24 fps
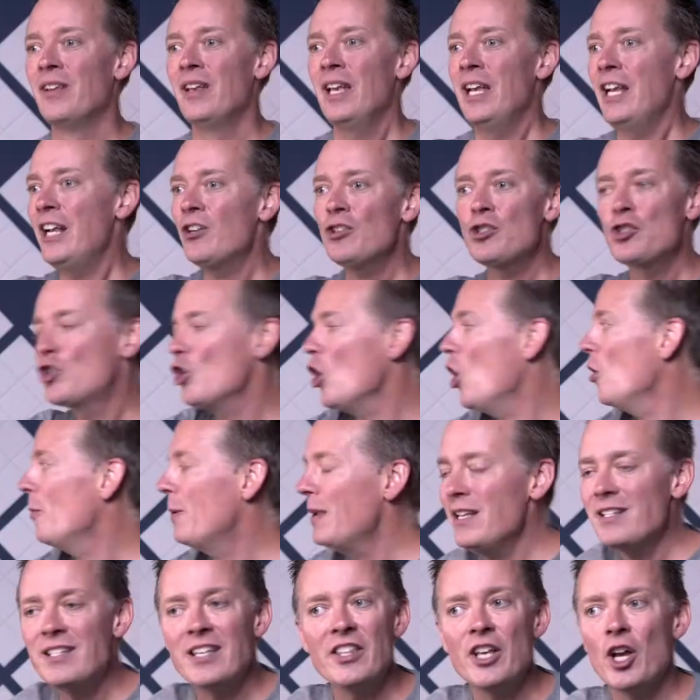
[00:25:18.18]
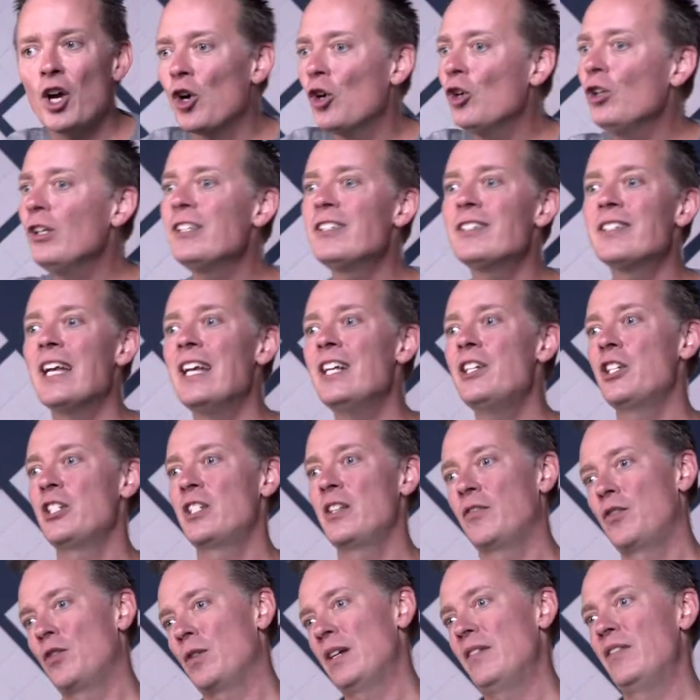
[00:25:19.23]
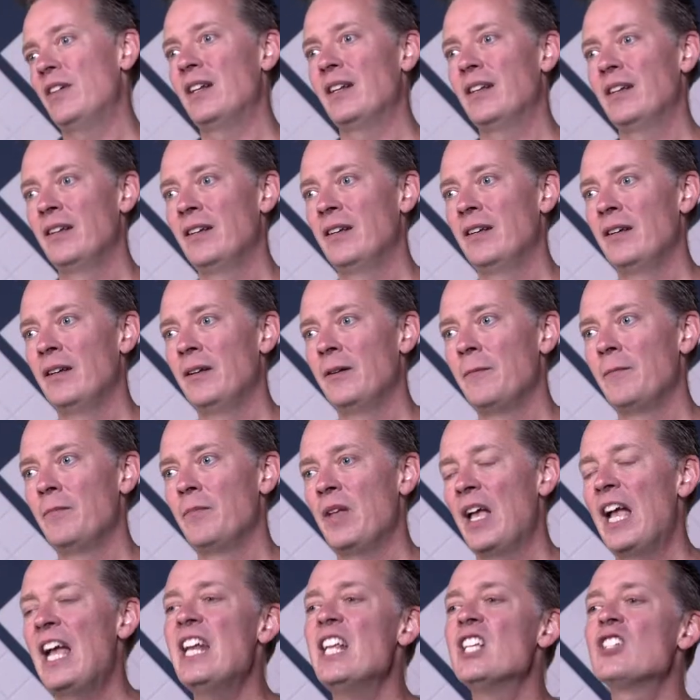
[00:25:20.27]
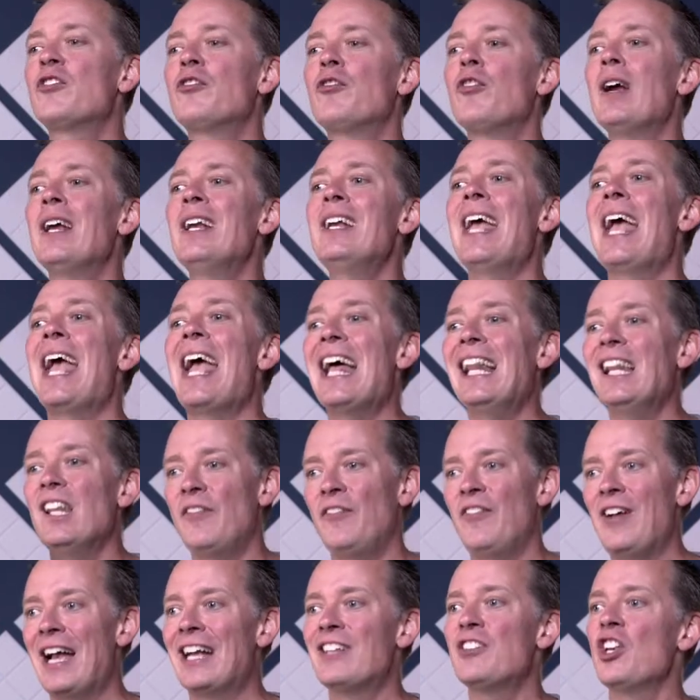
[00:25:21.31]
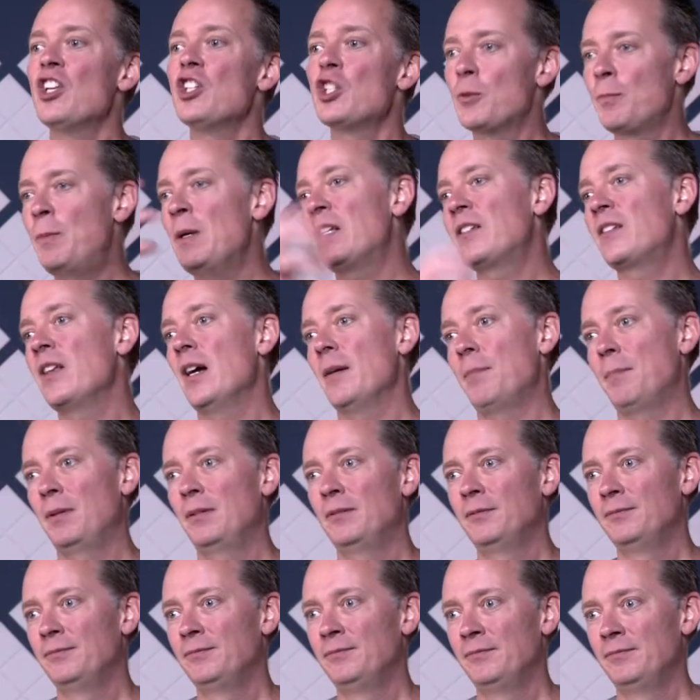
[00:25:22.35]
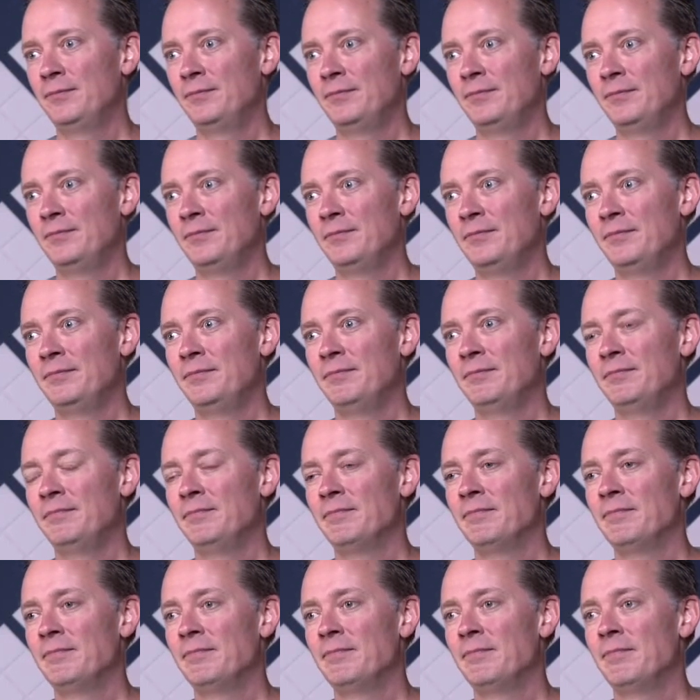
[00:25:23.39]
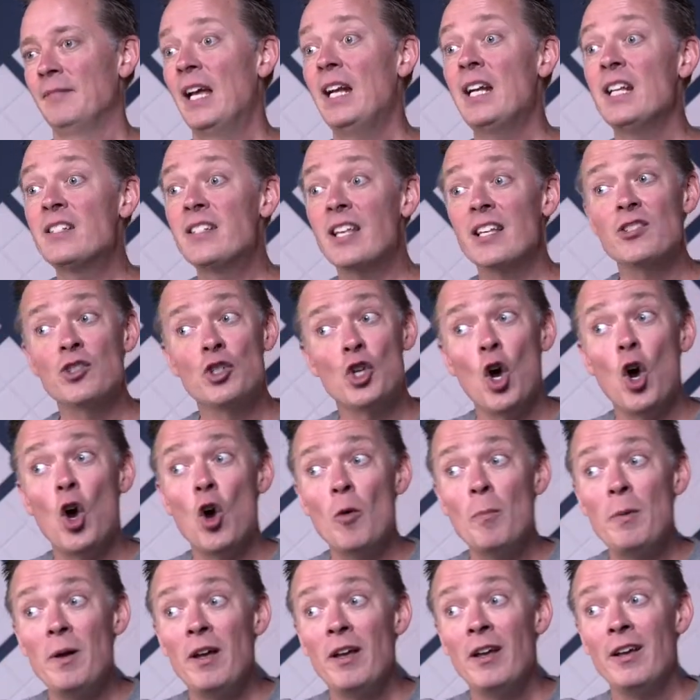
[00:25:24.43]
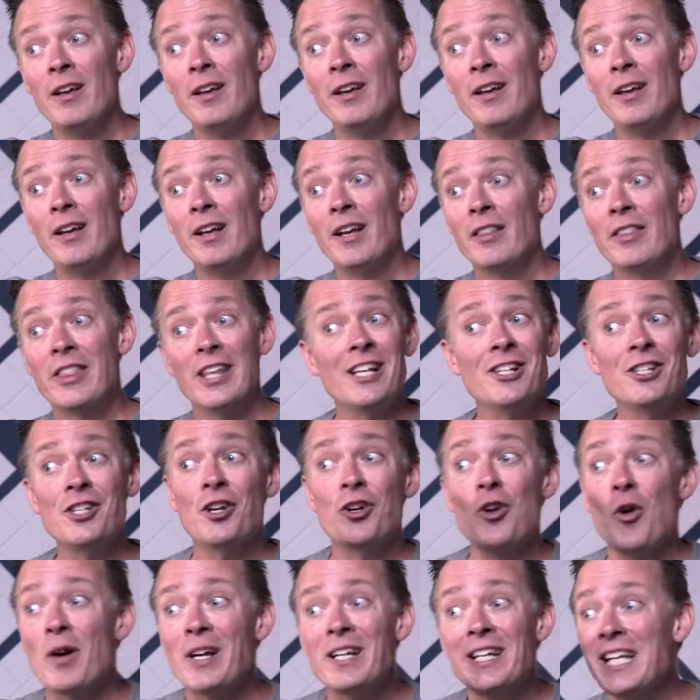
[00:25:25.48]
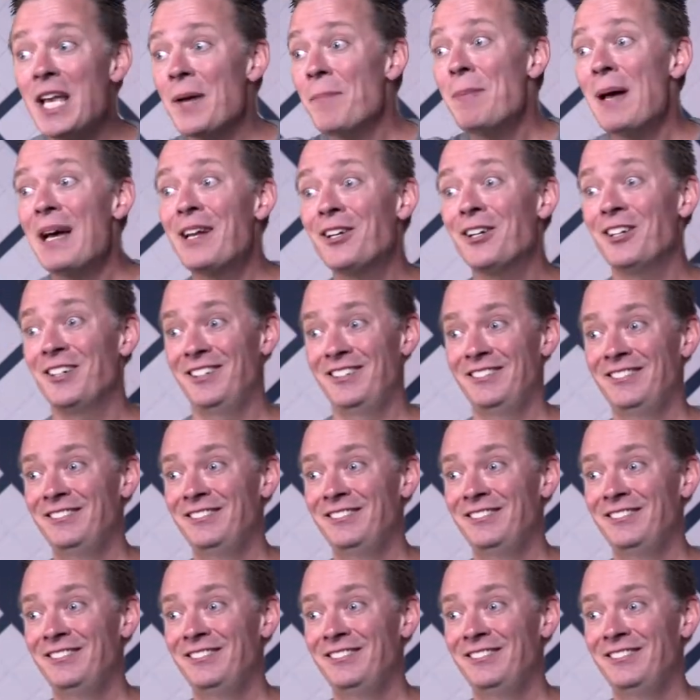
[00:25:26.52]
Here's Job. He's in the early stages of grieving. And his friend Eliphaz speaks up. And he says, Job, things are going to get better.